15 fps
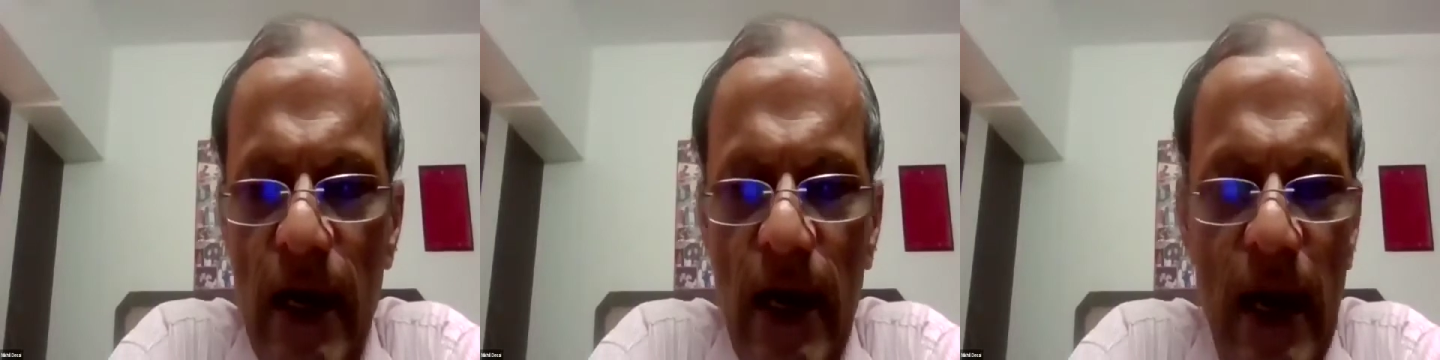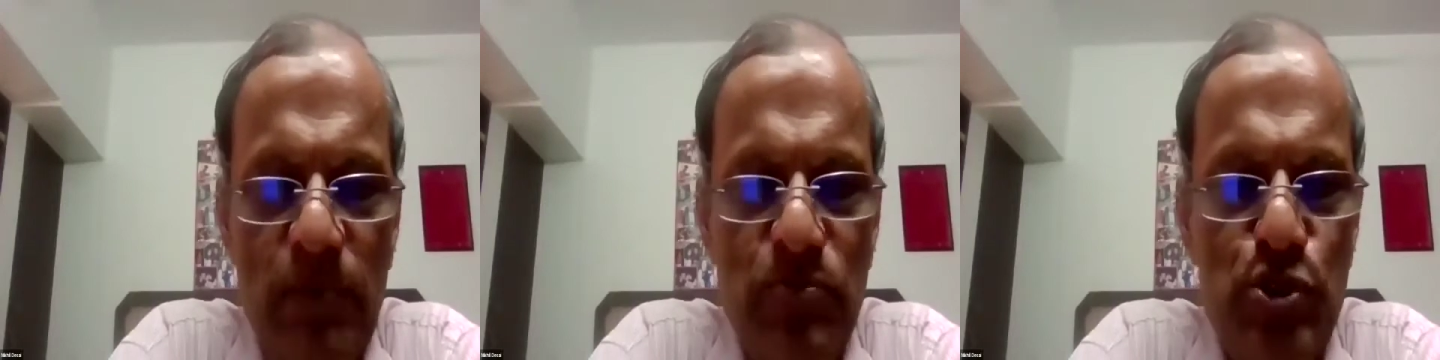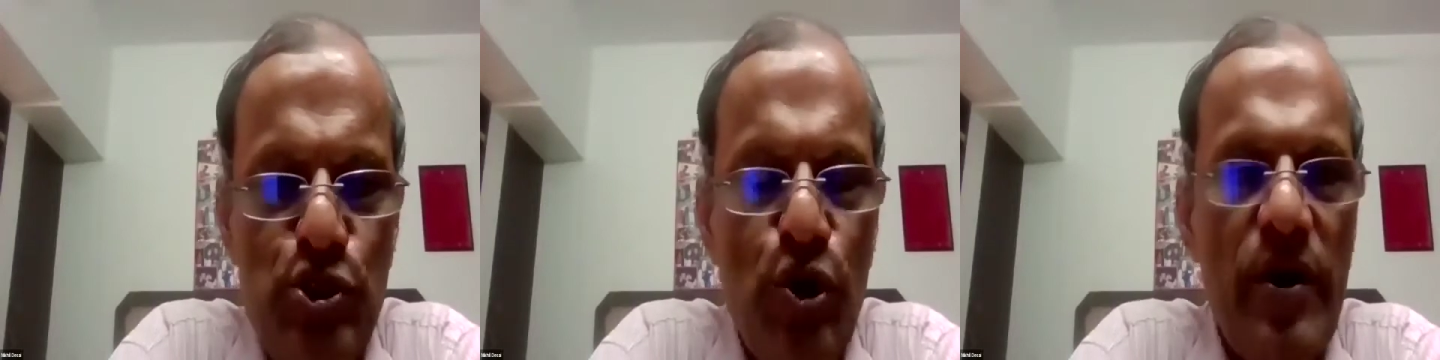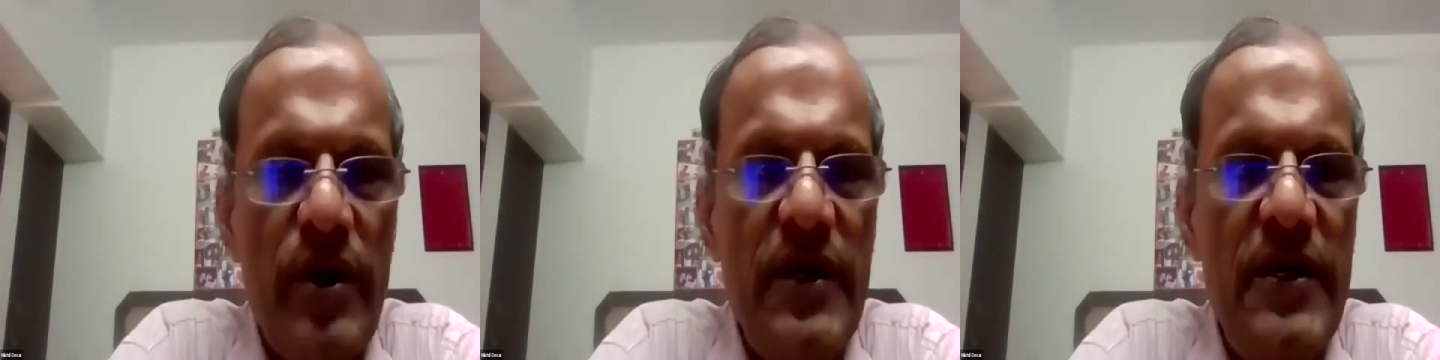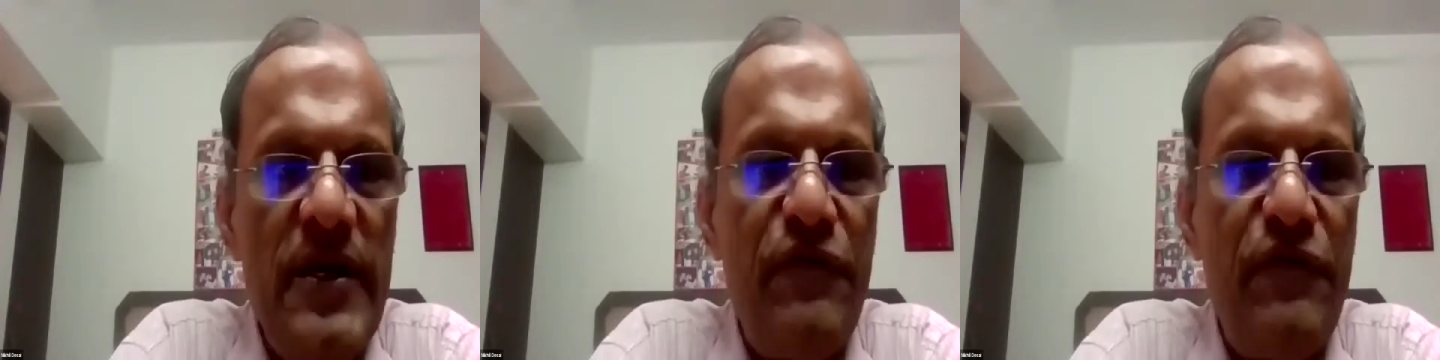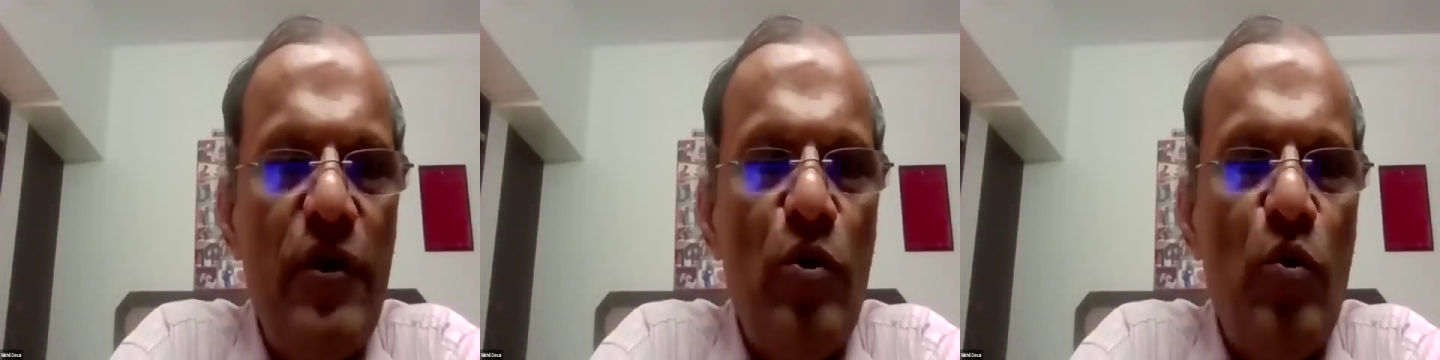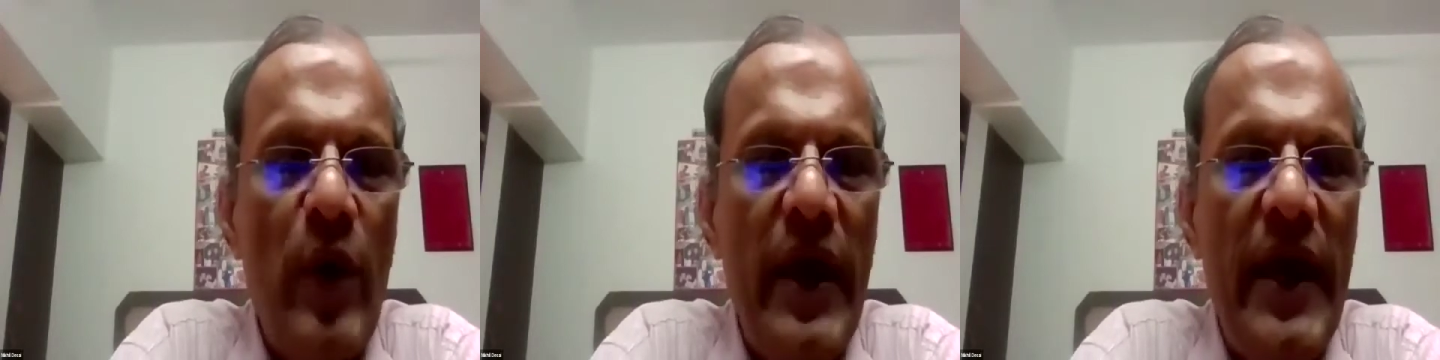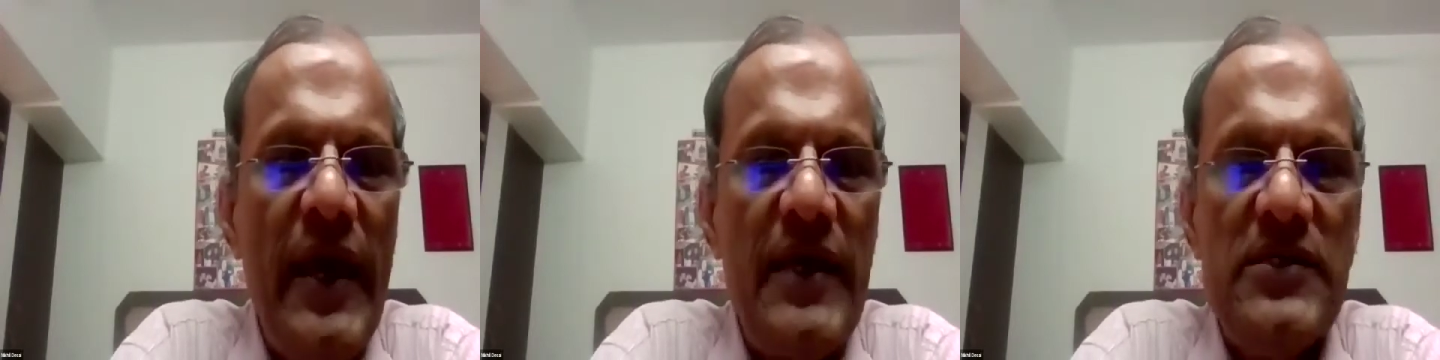I'm sure in
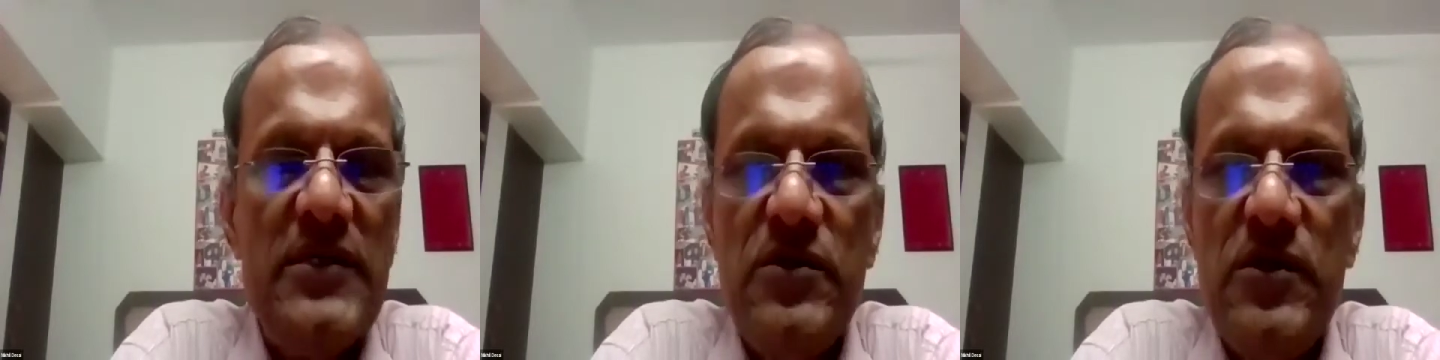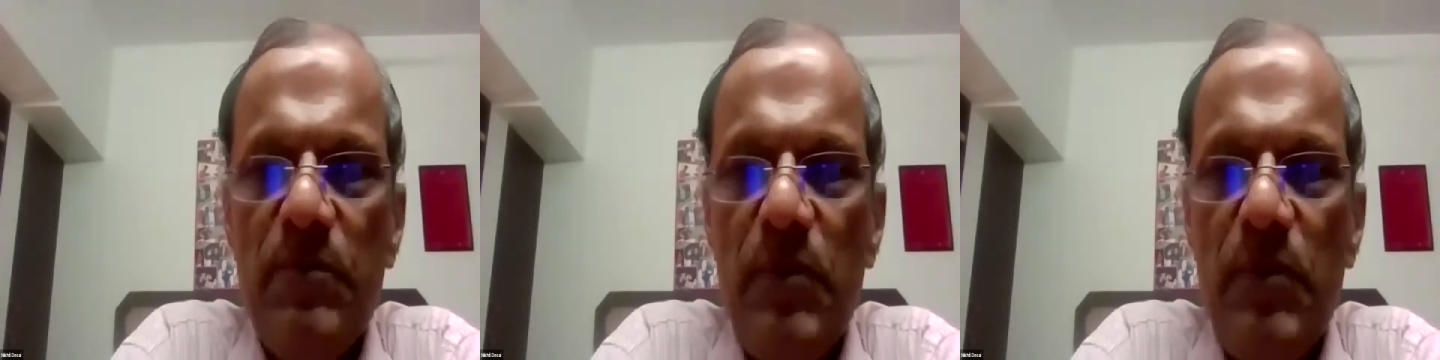different ways,